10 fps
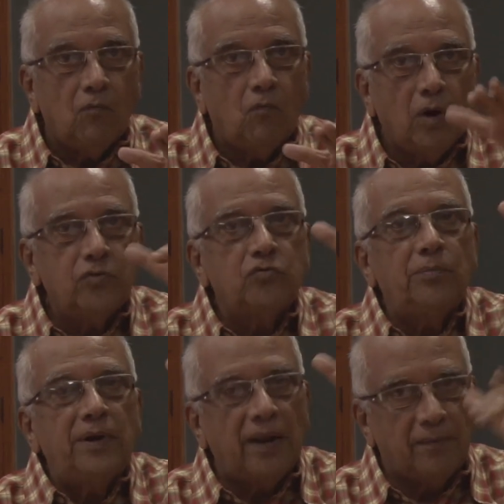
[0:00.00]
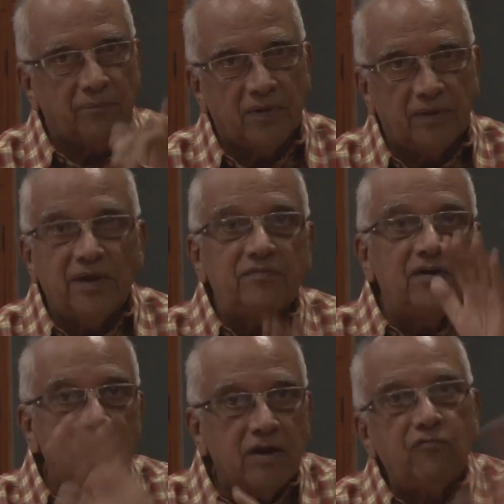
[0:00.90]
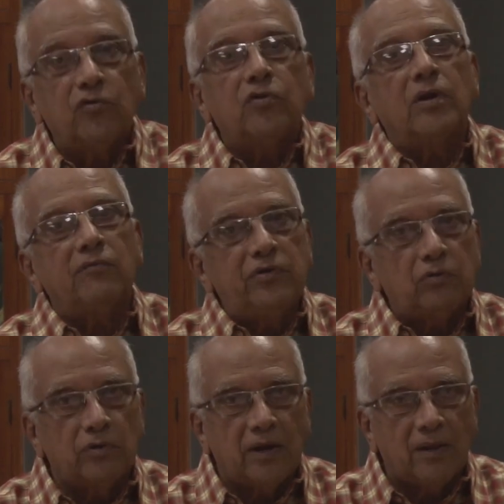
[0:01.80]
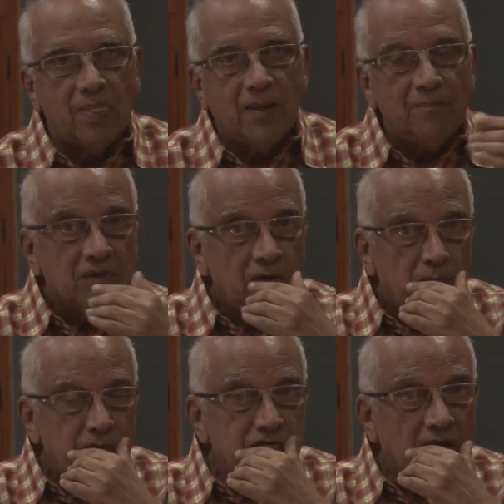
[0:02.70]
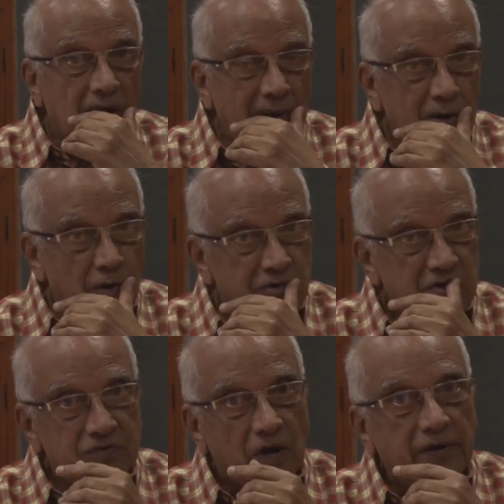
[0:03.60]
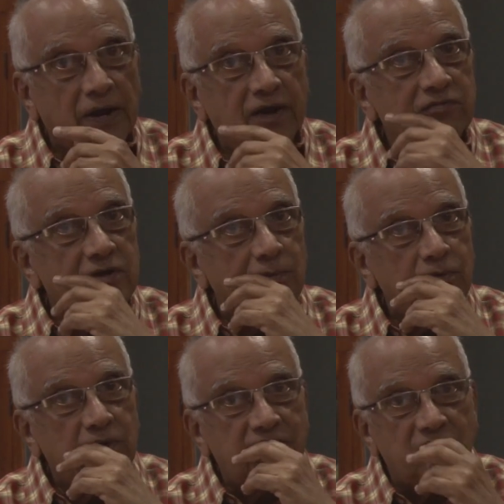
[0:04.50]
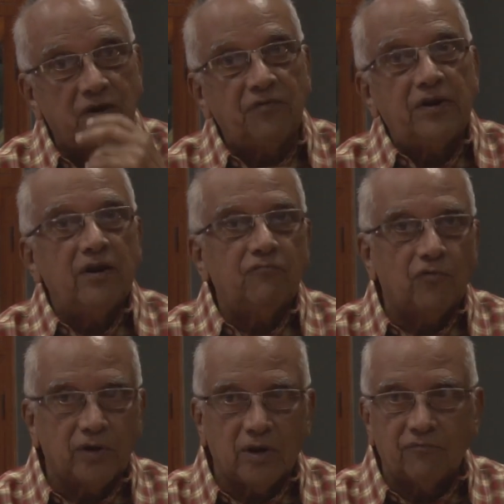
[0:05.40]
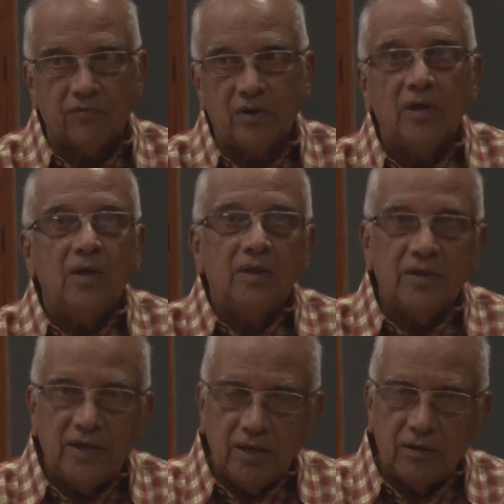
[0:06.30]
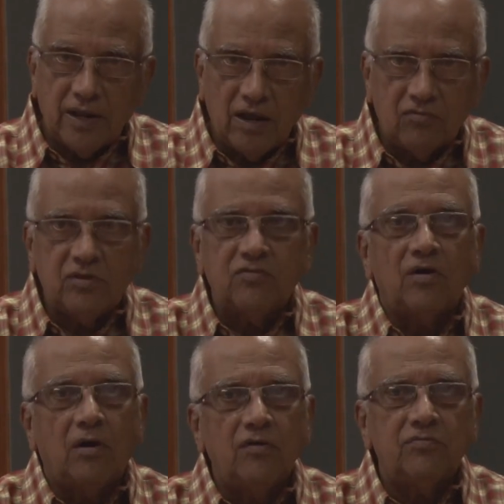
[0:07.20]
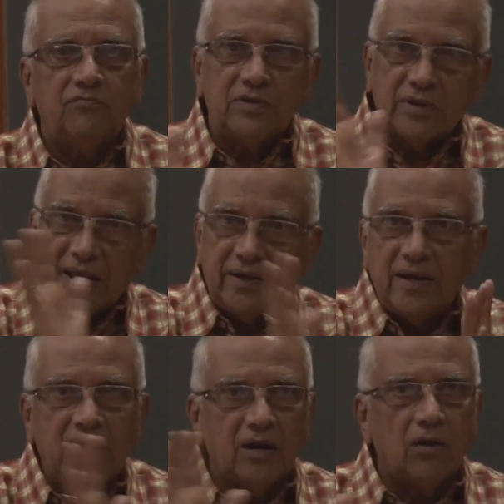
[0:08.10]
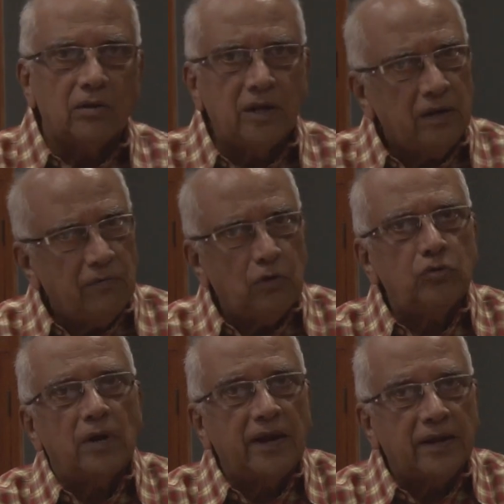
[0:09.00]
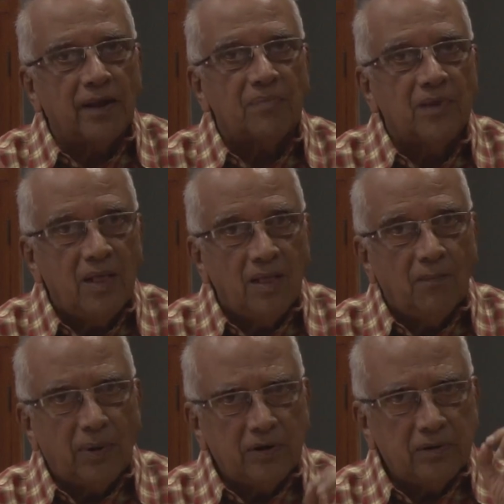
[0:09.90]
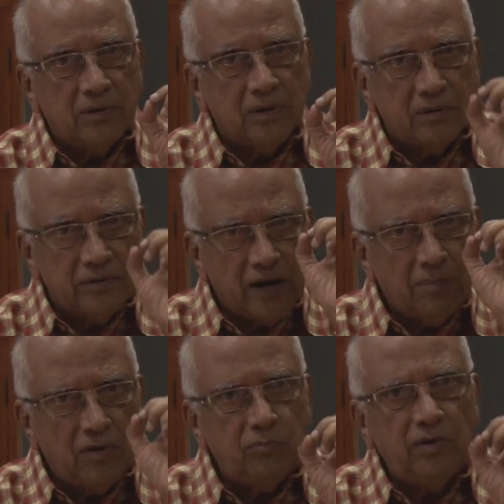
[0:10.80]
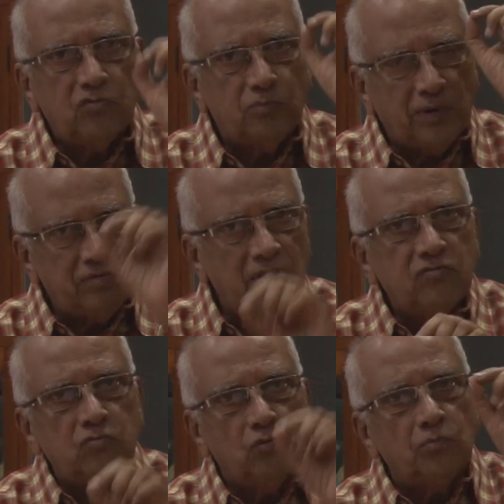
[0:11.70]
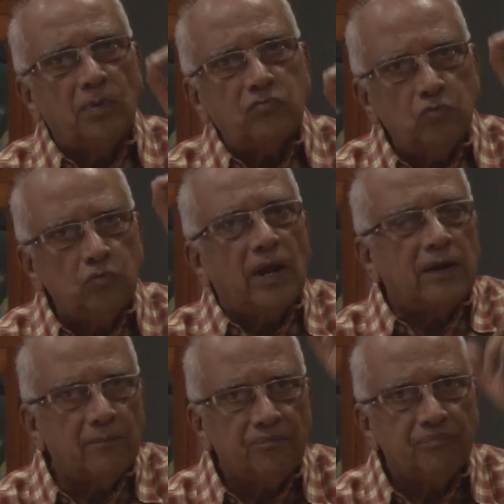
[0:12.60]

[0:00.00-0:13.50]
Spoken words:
What should be done? That's a trick photography totally. Mr. Kamal Ghosh is not accustomed to that sort of a trick photography. He takes the shots with lighting and all that. He will do the lighting. But there must be a specialist who must do that.